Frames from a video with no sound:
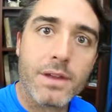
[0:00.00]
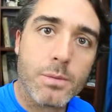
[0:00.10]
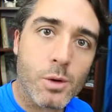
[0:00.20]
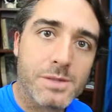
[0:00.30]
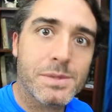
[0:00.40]
any
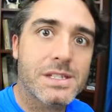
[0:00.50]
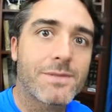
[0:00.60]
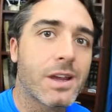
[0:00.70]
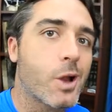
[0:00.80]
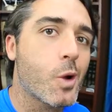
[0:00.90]
more
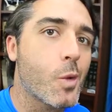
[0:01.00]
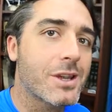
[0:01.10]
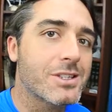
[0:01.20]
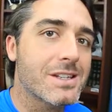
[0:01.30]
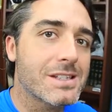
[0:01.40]
specific
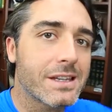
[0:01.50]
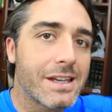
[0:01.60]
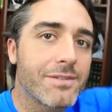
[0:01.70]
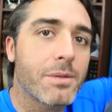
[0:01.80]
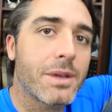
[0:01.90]
questions,
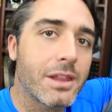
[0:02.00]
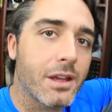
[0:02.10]
leave them in